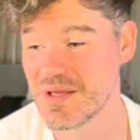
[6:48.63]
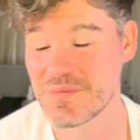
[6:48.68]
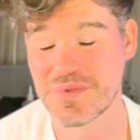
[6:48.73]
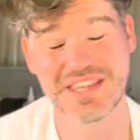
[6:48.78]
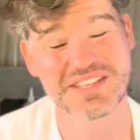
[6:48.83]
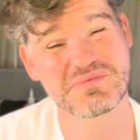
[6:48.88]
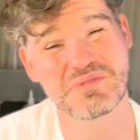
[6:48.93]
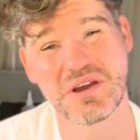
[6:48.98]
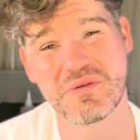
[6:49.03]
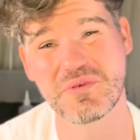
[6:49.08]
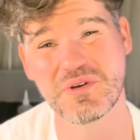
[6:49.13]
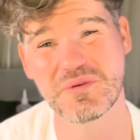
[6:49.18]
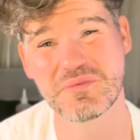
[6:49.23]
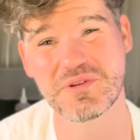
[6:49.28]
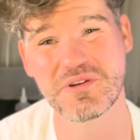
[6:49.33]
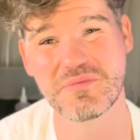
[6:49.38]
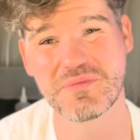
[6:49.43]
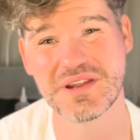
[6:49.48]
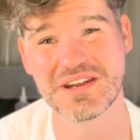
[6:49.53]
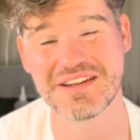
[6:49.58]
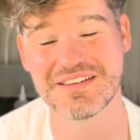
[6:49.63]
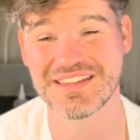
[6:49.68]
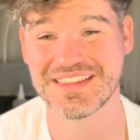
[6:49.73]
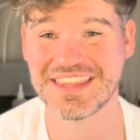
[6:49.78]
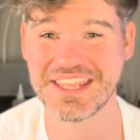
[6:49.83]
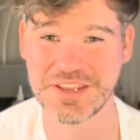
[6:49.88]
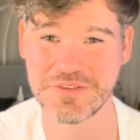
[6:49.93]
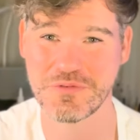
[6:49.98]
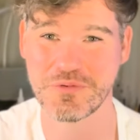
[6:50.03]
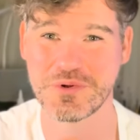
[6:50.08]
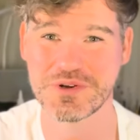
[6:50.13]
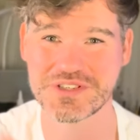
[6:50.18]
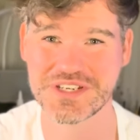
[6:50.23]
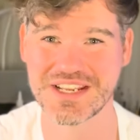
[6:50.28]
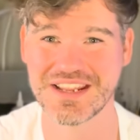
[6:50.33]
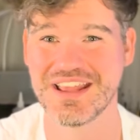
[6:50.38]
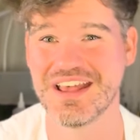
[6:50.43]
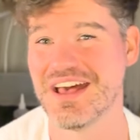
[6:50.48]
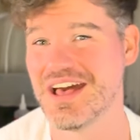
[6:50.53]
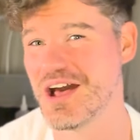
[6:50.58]
But that's my unpopular opinion. Thank you for
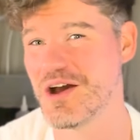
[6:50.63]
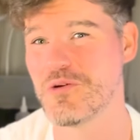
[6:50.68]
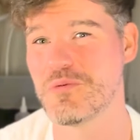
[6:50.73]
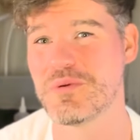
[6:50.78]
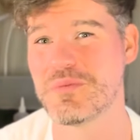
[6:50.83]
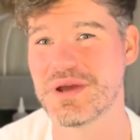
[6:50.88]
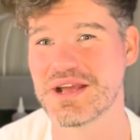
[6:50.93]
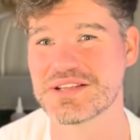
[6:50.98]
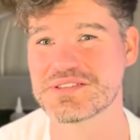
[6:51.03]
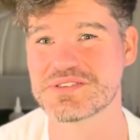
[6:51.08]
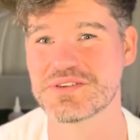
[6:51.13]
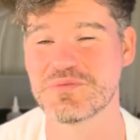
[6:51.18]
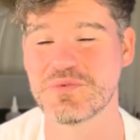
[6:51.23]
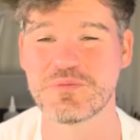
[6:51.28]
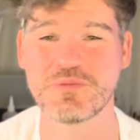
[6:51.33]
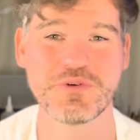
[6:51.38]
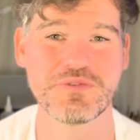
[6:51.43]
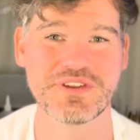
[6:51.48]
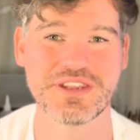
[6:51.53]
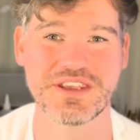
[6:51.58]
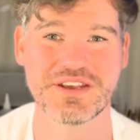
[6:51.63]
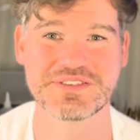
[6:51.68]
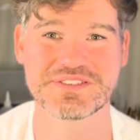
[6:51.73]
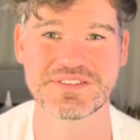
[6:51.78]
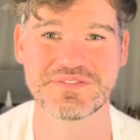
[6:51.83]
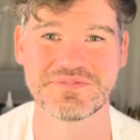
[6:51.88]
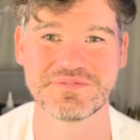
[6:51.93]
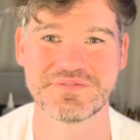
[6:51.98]
watching. I'll be back soon with more videos.